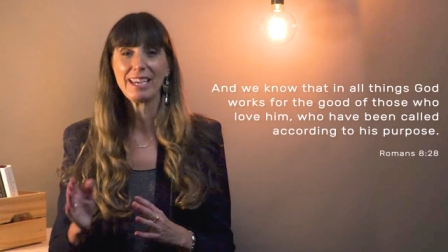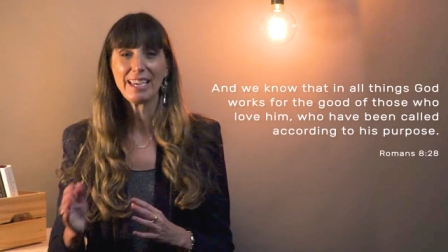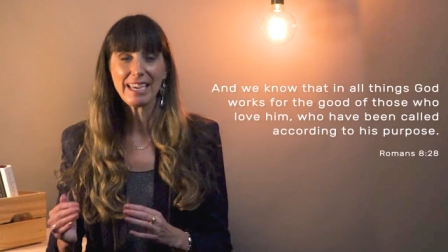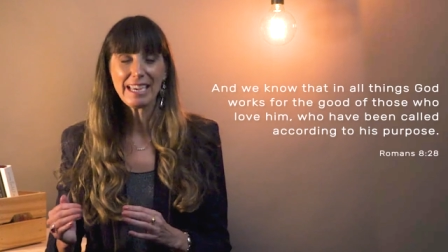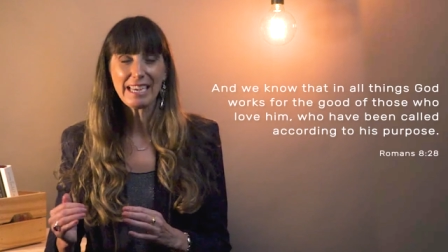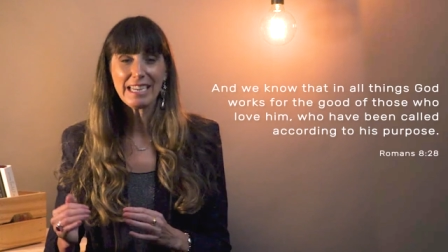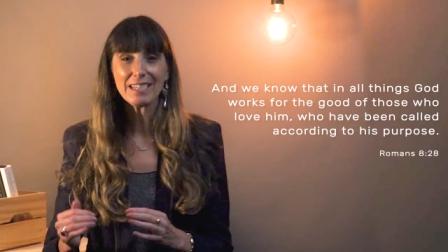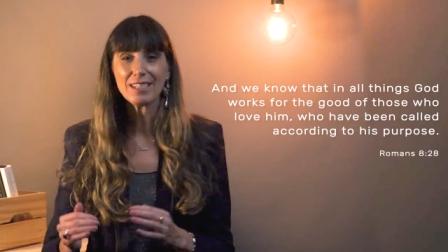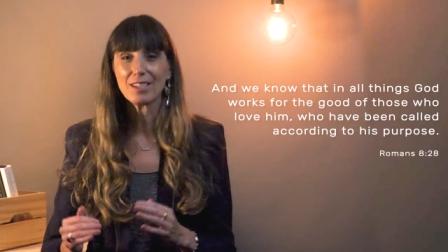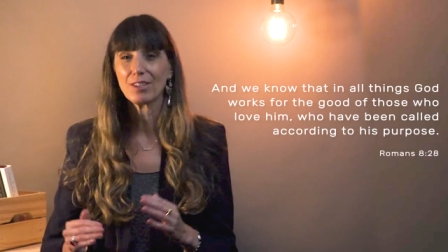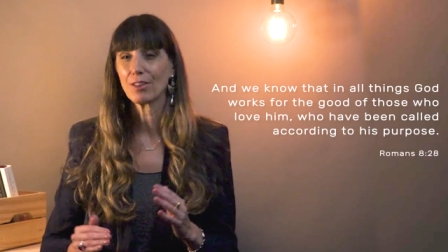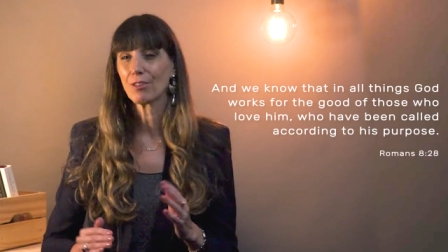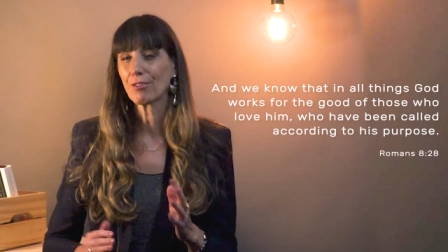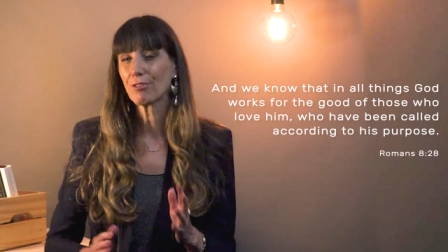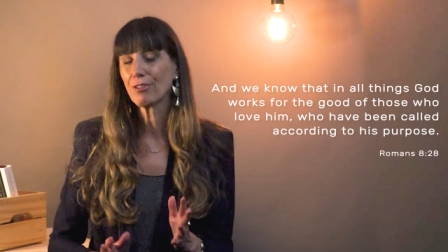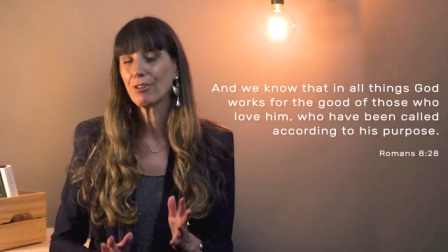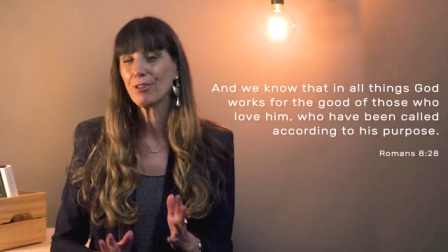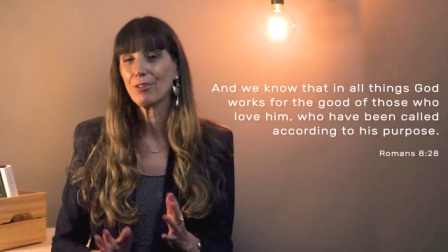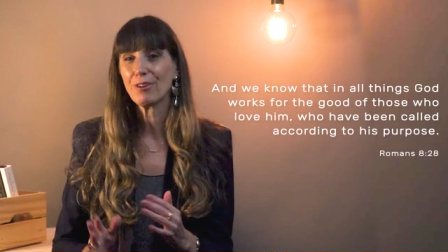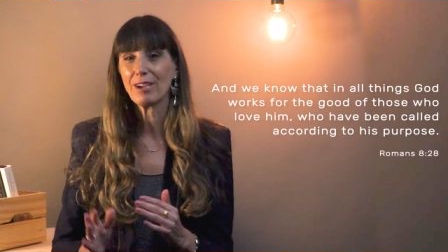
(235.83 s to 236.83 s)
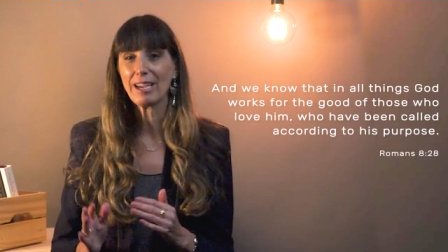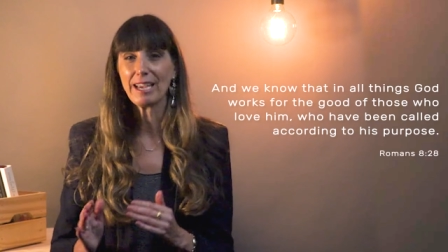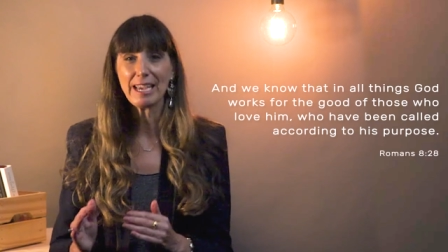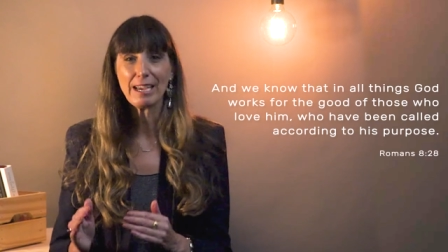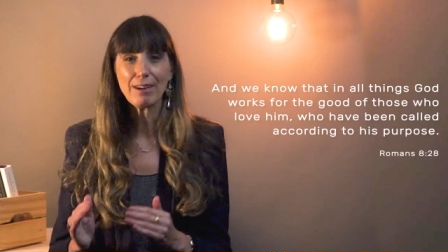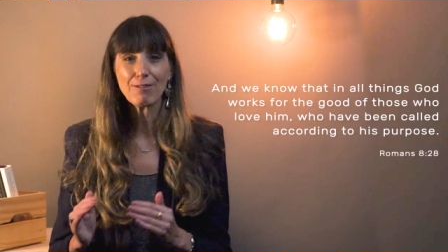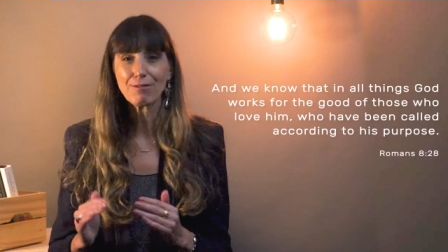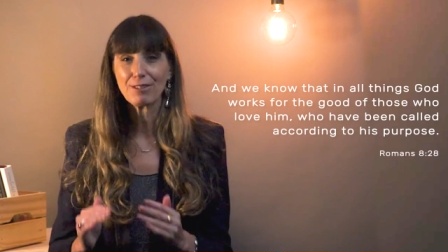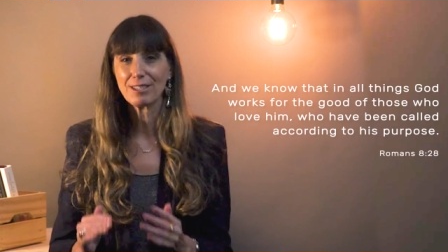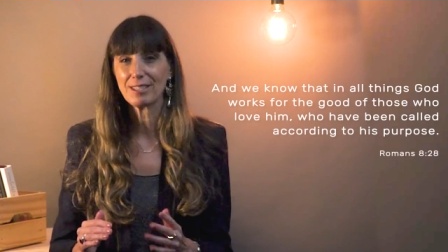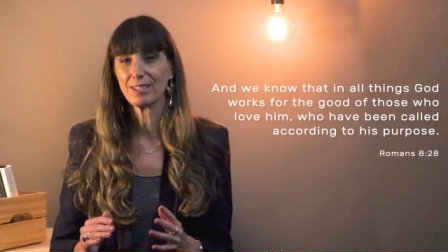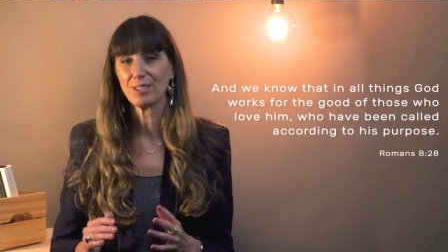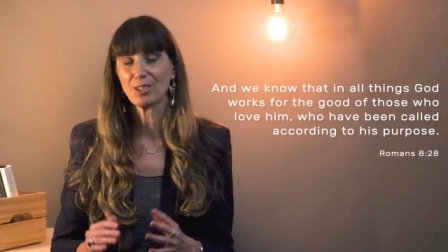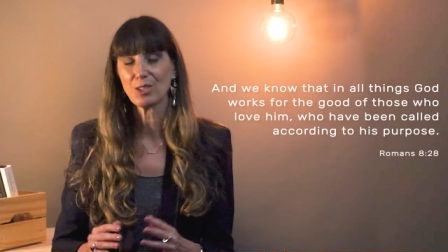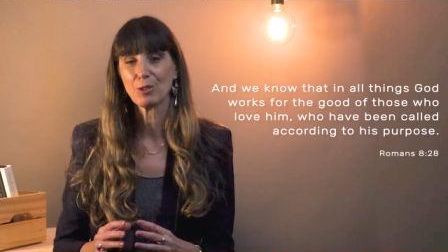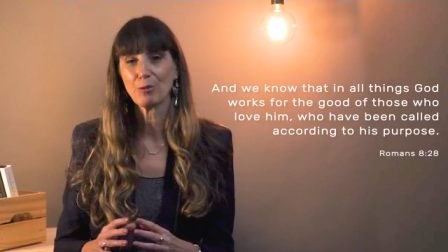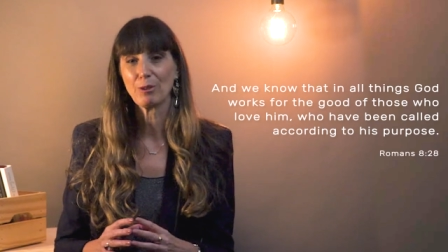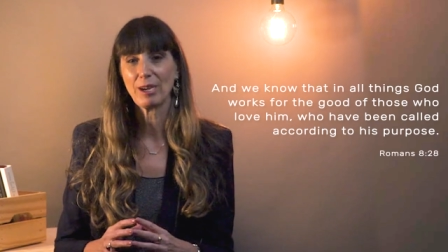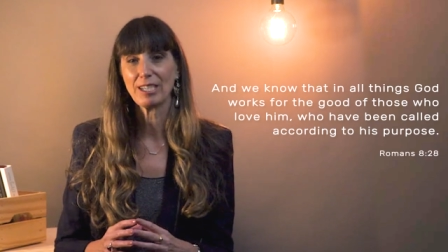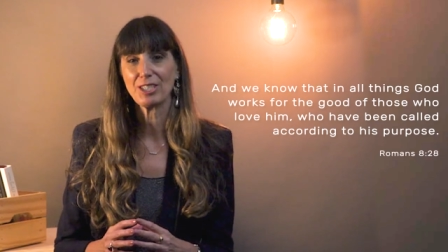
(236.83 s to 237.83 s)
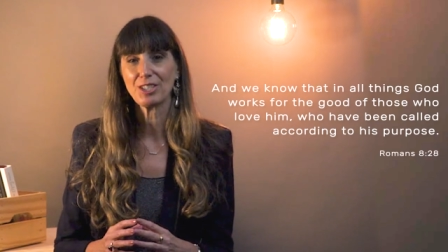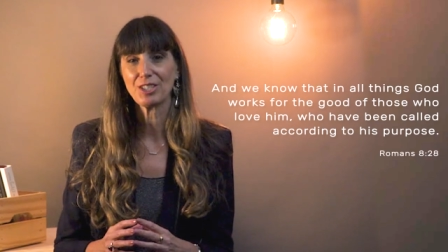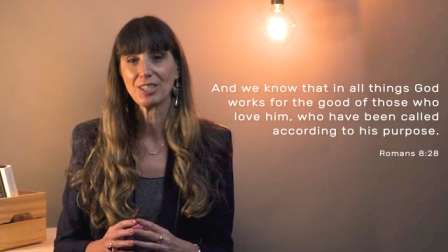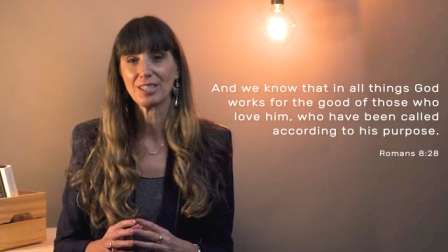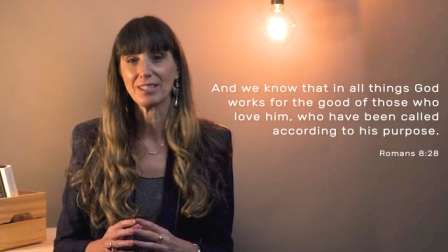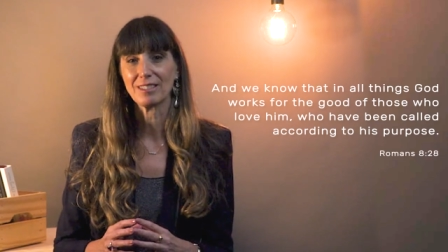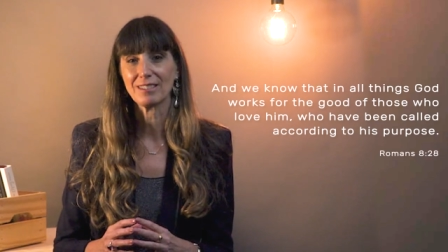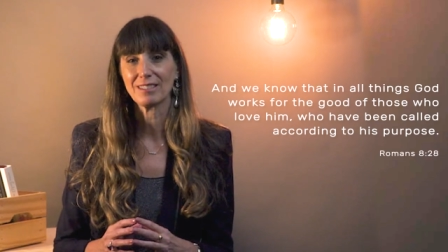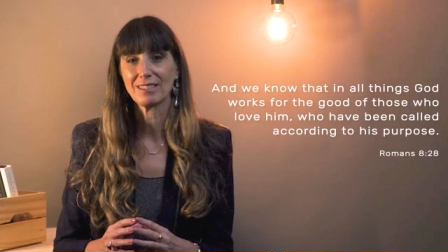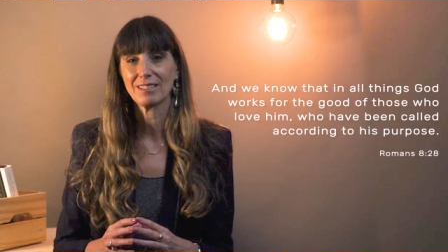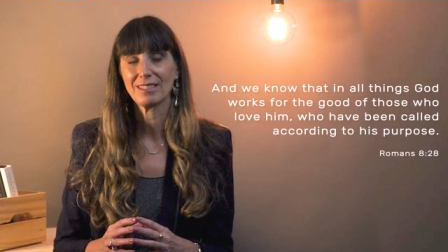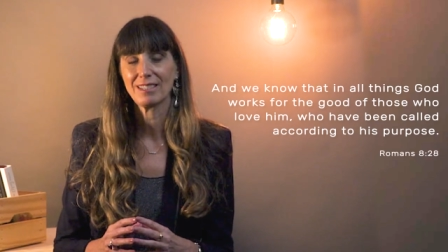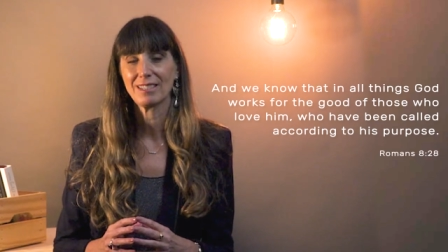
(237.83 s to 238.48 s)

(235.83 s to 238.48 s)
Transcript: in and through every situation.